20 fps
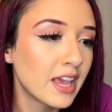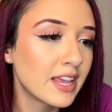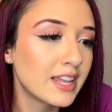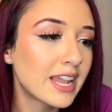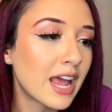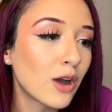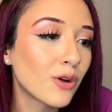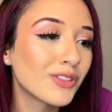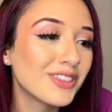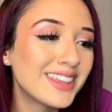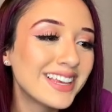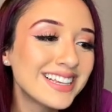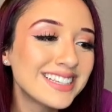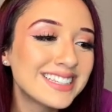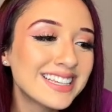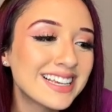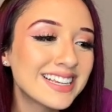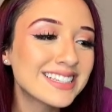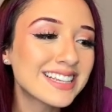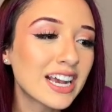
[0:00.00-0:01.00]
Now, this
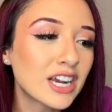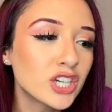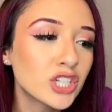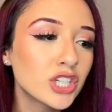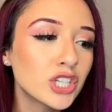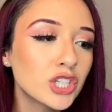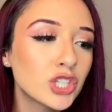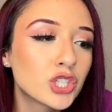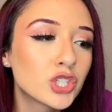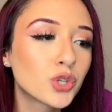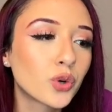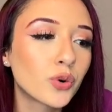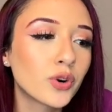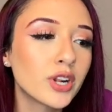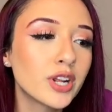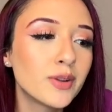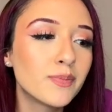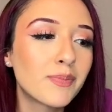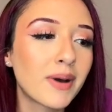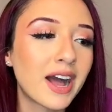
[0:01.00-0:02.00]
is actually
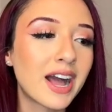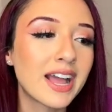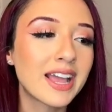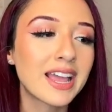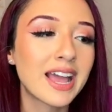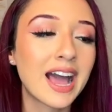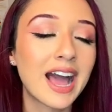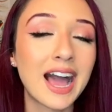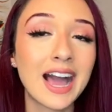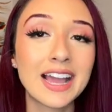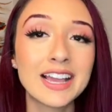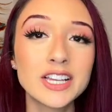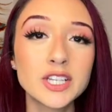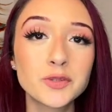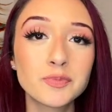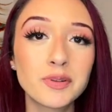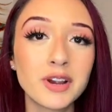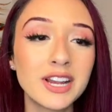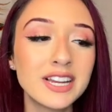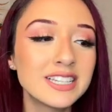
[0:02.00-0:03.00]
sorted by highest
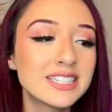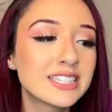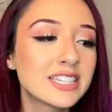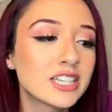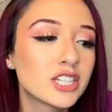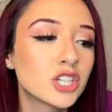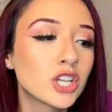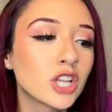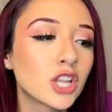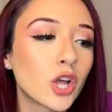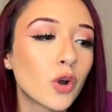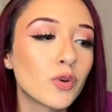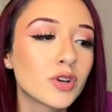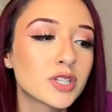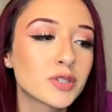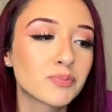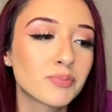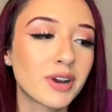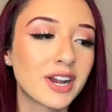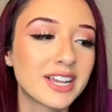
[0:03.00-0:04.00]
price to
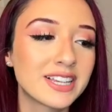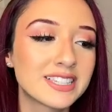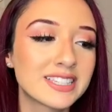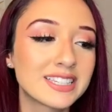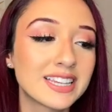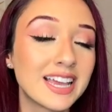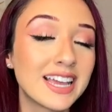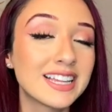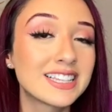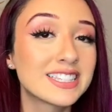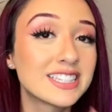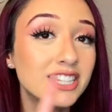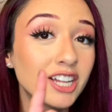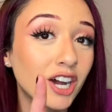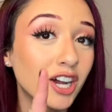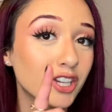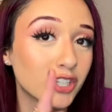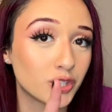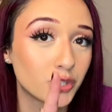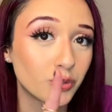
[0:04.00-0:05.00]
lowest price. It's
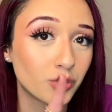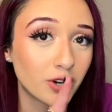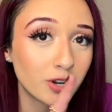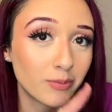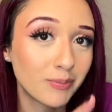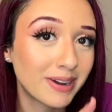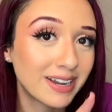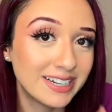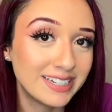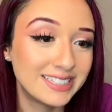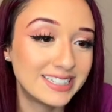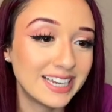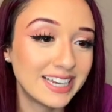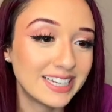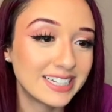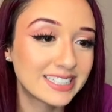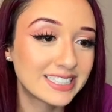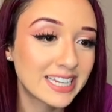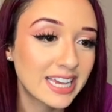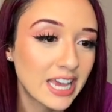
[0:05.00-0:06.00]
not sorted by
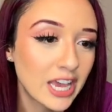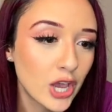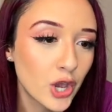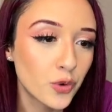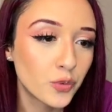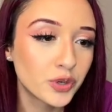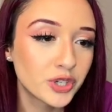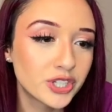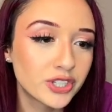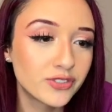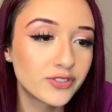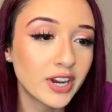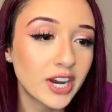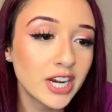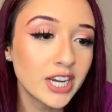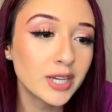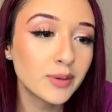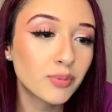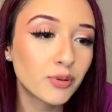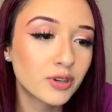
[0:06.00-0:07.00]
date, which is
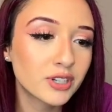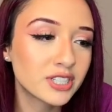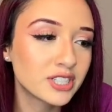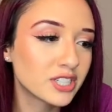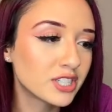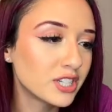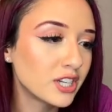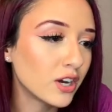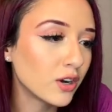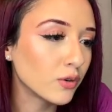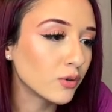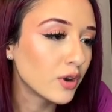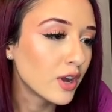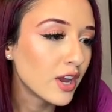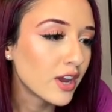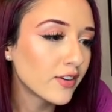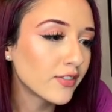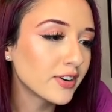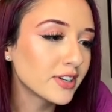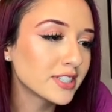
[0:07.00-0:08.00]
very important to know.
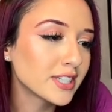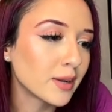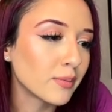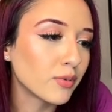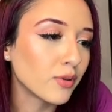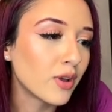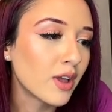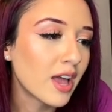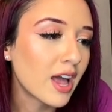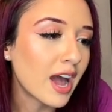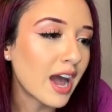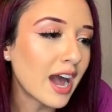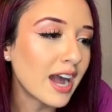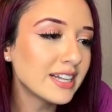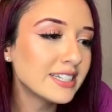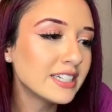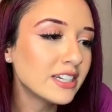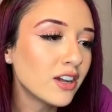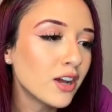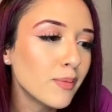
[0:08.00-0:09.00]
For example, I
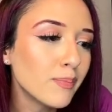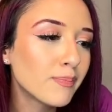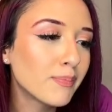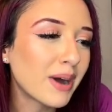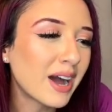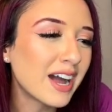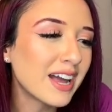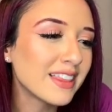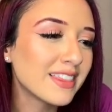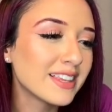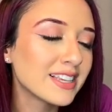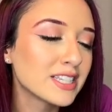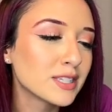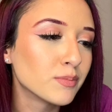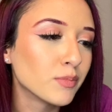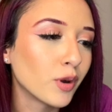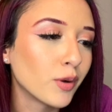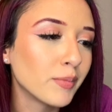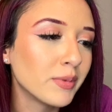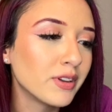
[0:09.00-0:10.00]
did not buy this
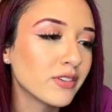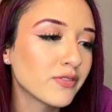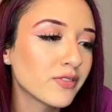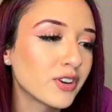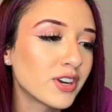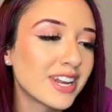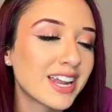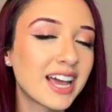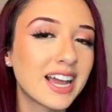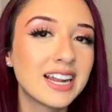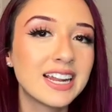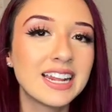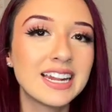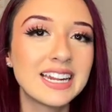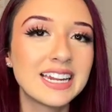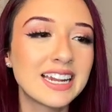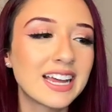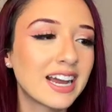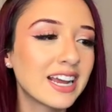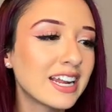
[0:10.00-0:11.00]
moment for
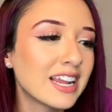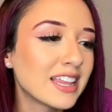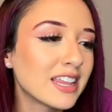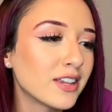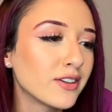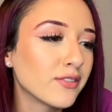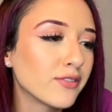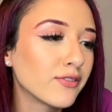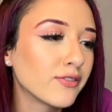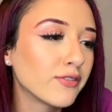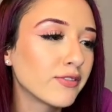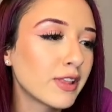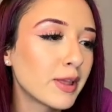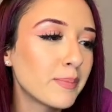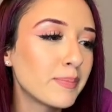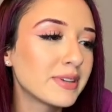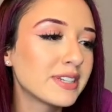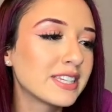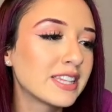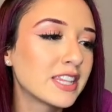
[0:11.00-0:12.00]
$9.89 and then flip
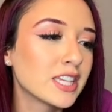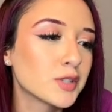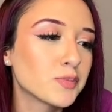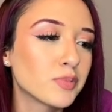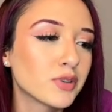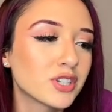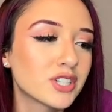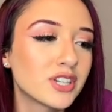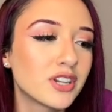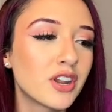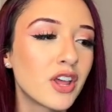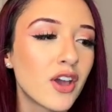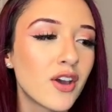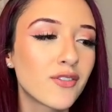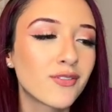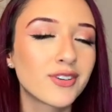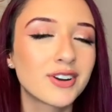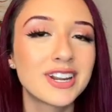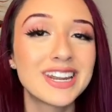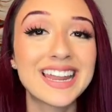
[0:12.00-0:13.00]
it to this person
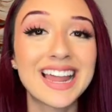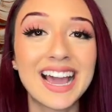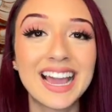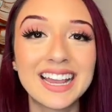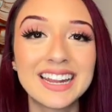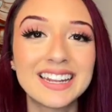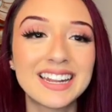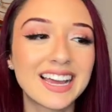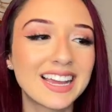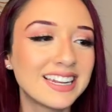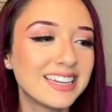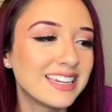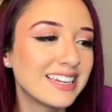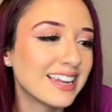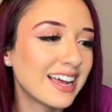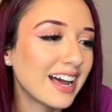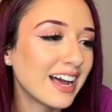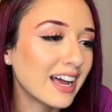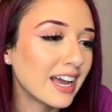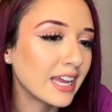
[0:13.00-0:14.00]
for
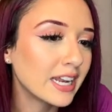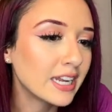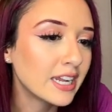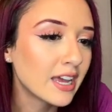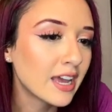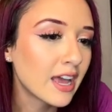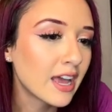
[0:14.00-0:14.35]
$9.99.